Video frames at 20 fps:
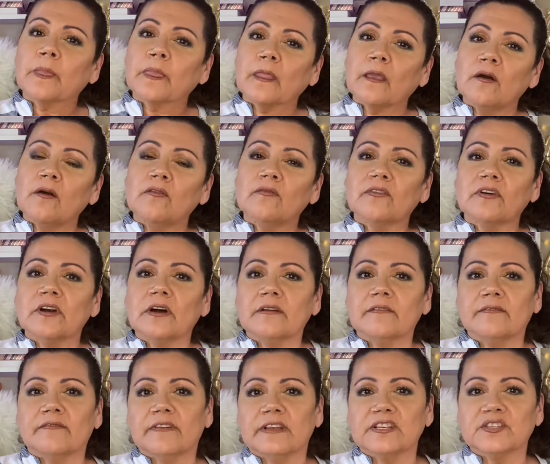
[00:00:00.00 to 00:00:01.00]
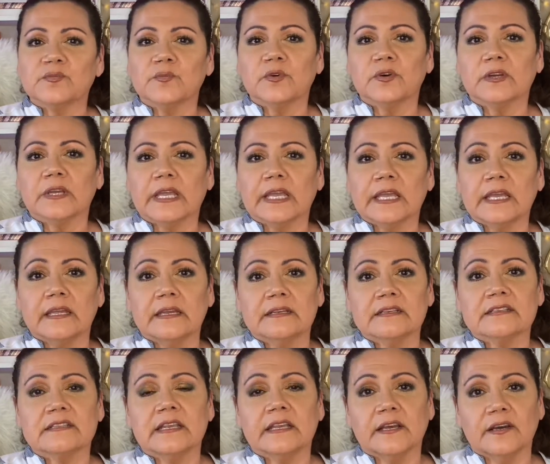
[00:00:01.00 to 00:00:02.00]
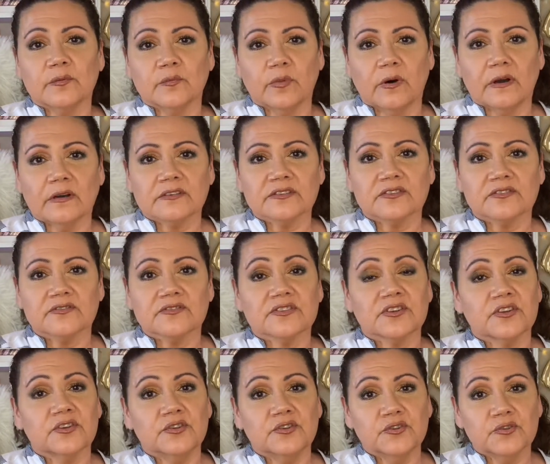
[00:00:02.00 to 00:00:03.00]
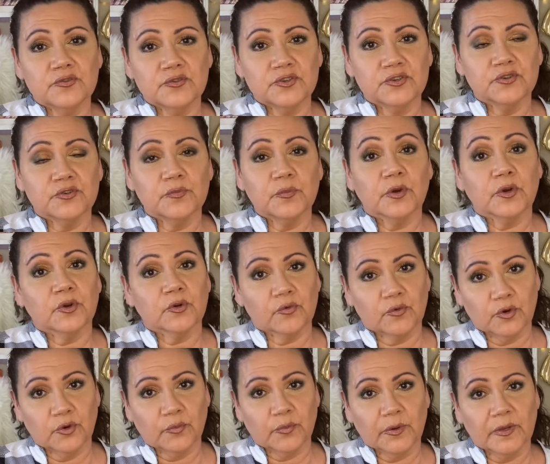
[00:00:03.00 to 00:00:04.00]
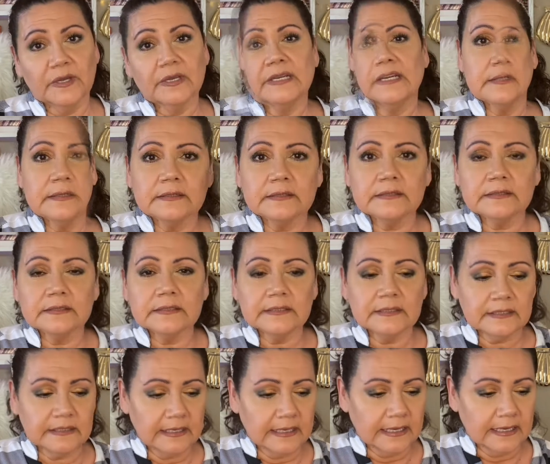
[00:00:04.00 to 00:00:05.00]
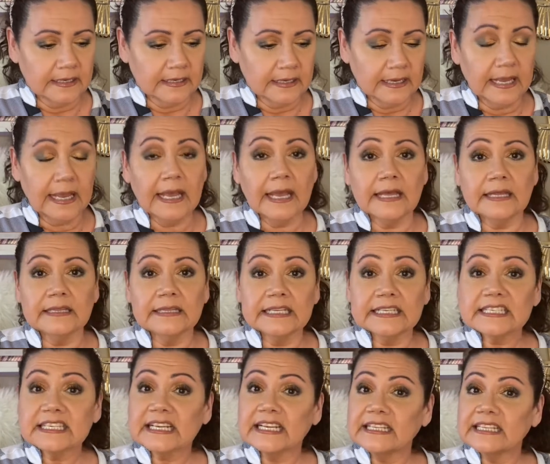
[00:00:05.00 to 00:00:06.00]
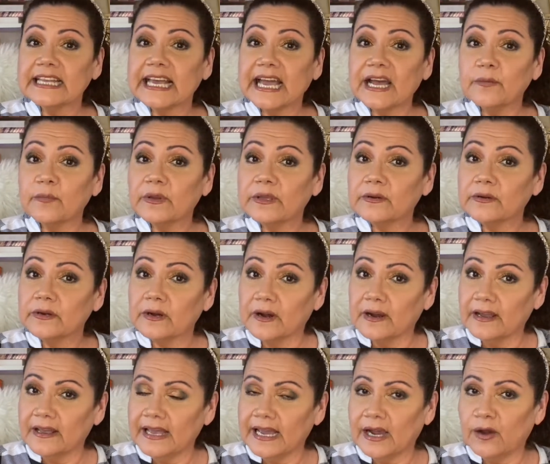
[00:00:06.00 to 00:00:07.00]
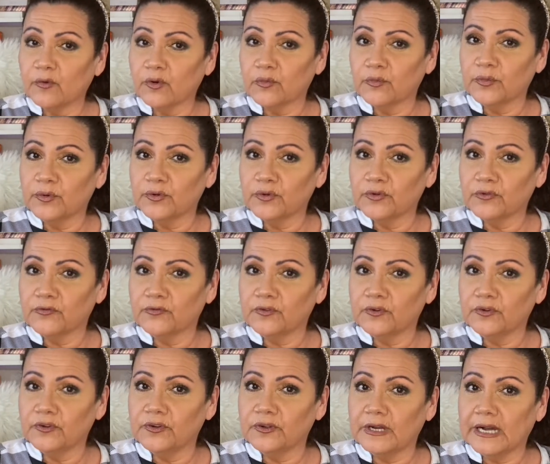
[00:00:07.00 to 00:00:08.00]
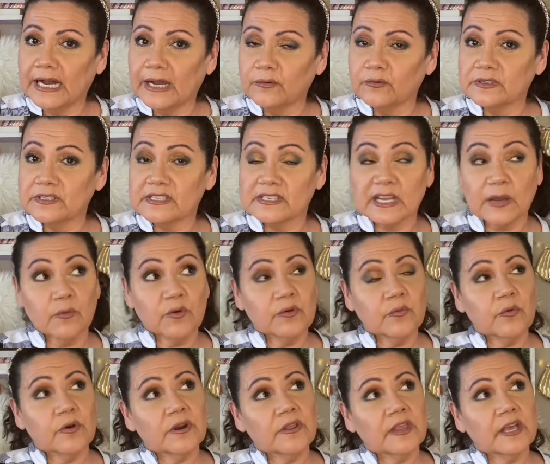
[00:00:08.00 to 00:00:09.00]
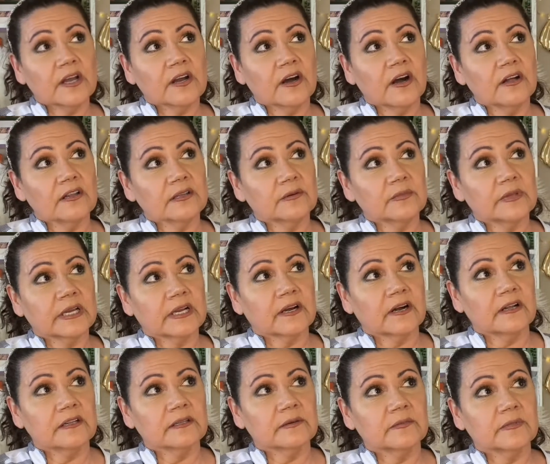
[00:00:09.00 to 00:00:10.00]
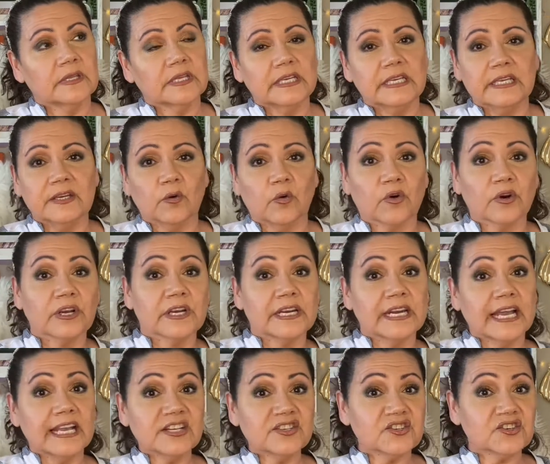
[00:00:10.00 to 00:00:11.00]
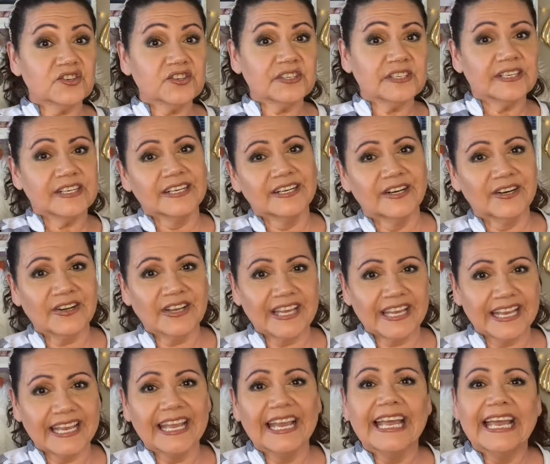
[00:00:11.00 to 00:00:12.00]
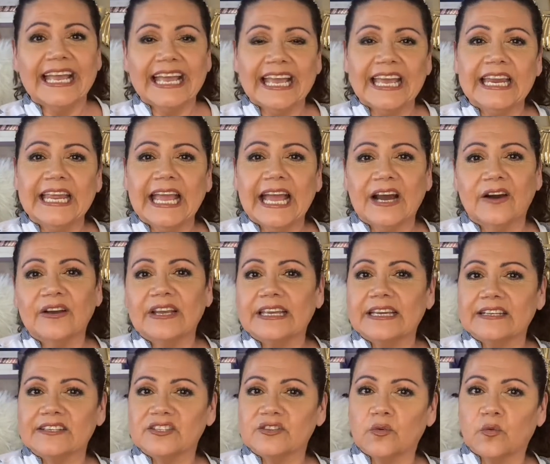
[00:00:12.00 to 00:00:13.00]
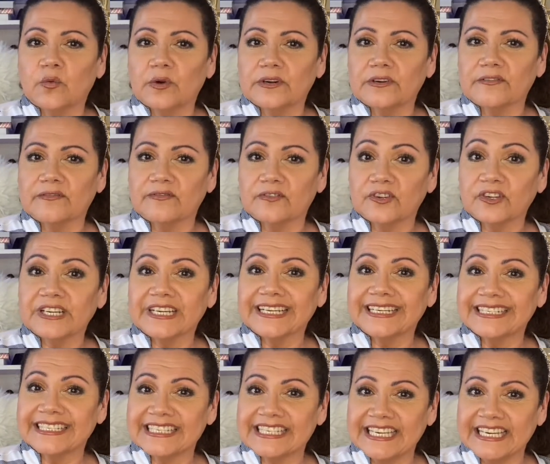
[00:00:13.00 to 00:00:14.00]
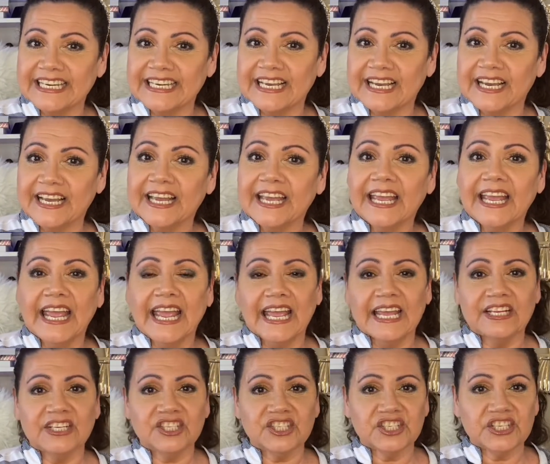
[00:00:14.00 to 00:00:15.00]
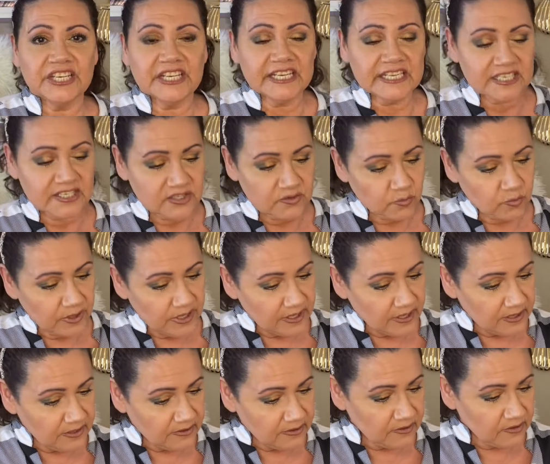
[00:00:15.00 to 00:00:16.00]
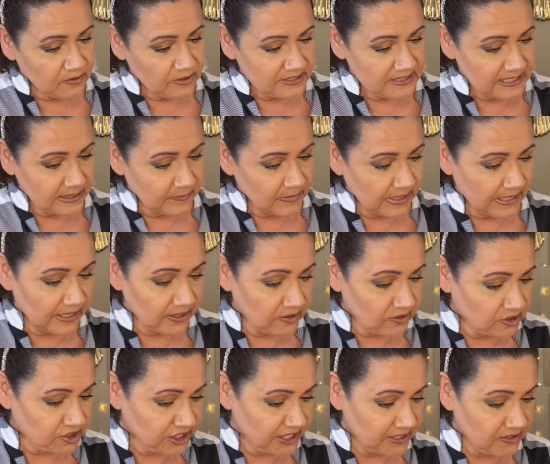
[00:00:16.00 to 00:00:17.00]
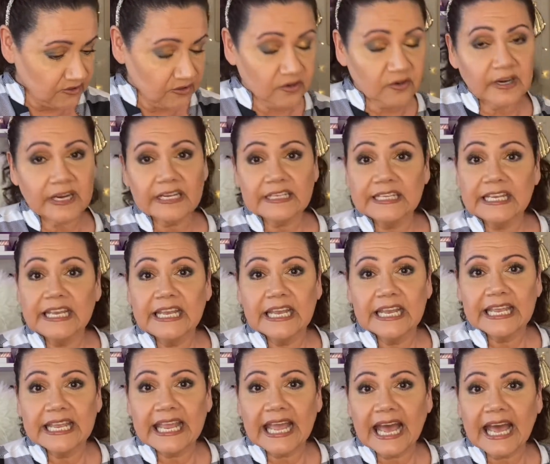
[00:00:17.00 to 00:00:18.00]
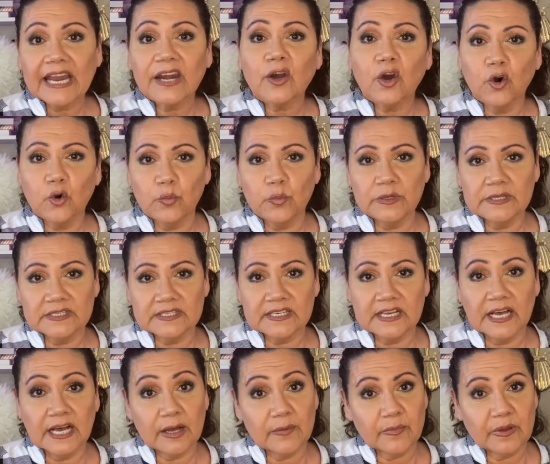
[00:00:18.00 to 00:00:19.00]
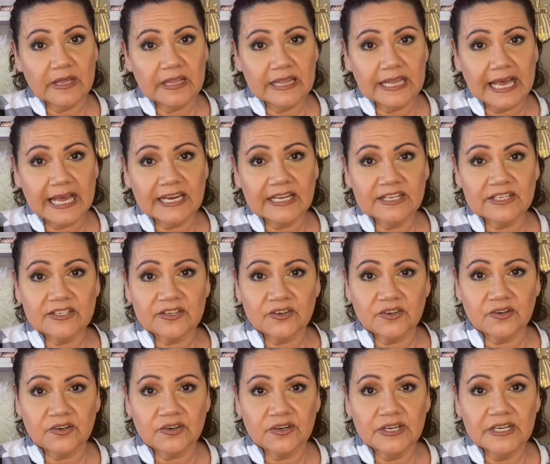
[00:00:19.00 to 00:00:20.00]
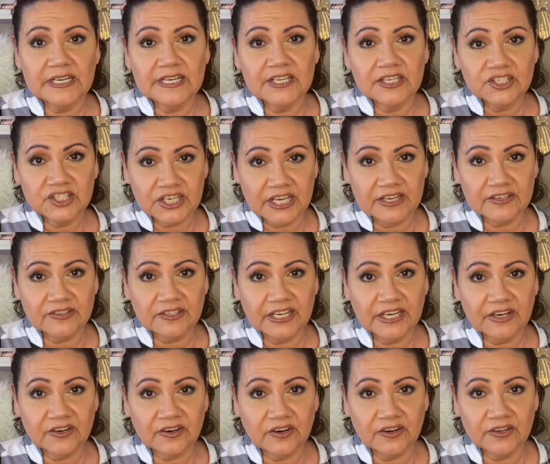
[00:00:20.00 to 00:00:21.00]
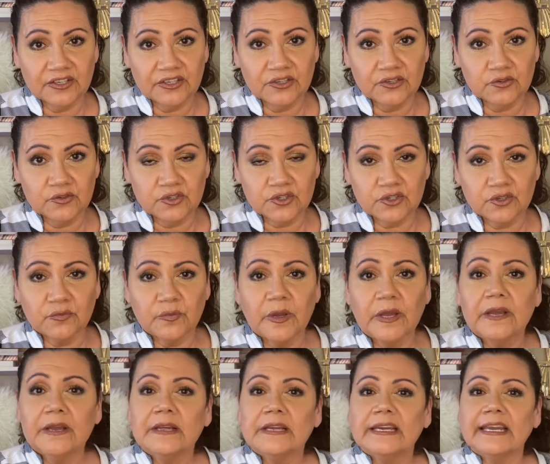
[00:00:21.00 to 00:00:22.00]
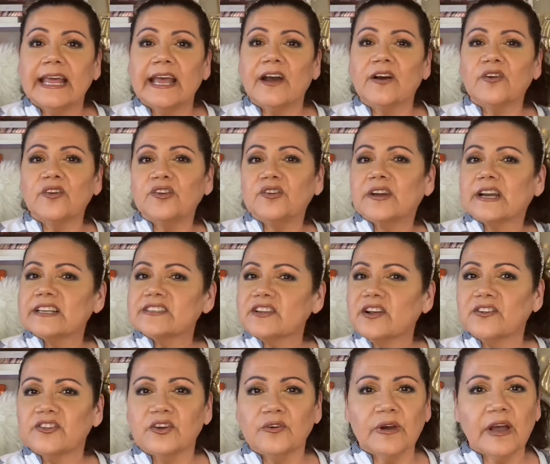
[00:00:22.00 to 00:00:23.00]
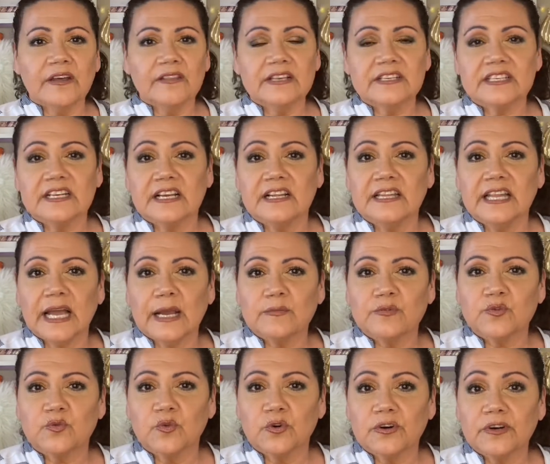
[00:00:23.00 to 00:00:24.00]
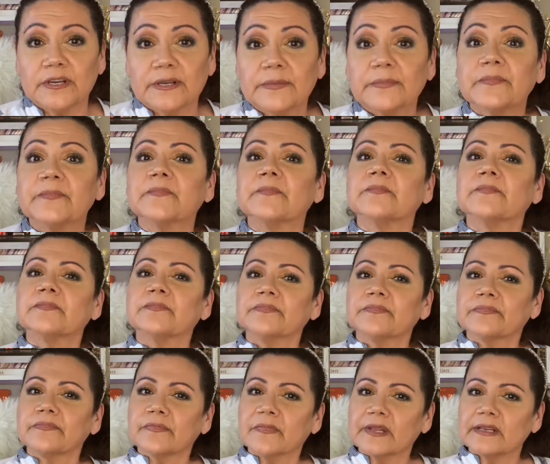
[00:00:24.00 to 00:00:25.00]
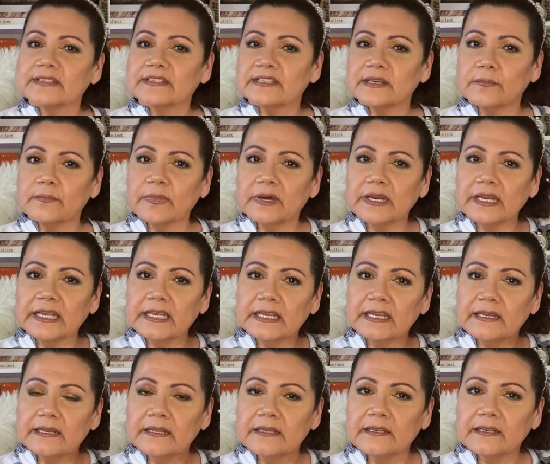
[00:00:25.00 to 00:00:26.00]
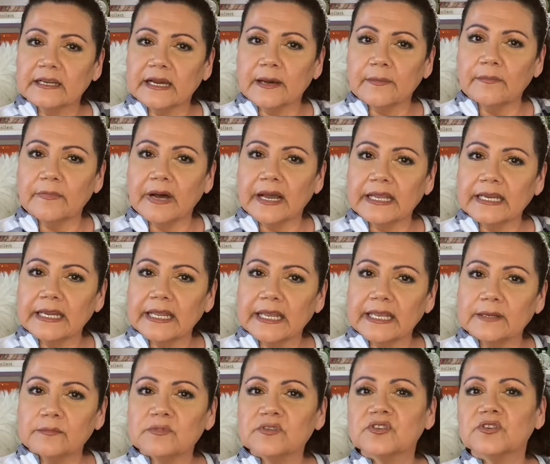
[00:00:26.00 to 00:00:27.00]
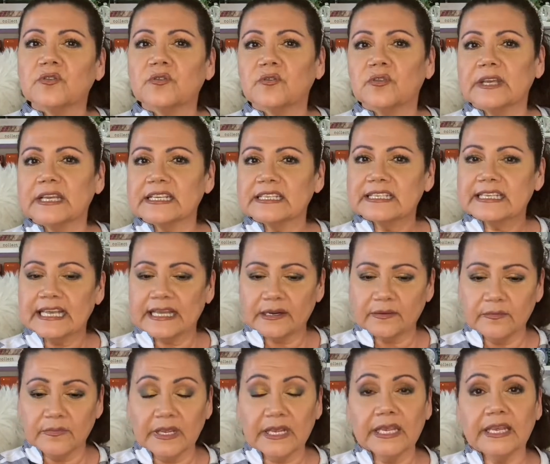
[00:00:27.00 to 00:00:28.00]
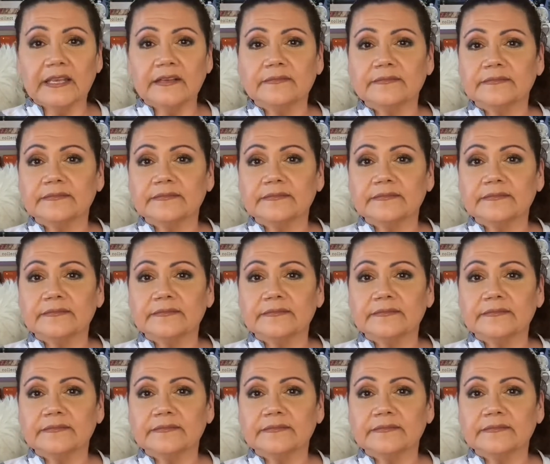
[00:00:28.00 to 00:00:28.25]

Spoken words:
over on Facebook. It is the Unboxers YouTube group. And this collab, our beautiful, I would say, what do they call him? They call him the organizer. Okay, anyhow, it is the wonderful Katina, and she is with her, see, I'm going to get her channel correctly, Cat Opens Up. That is her channel here on YouTube. Now, you guys all know how these collabs work. Somebody got my name, so they sent me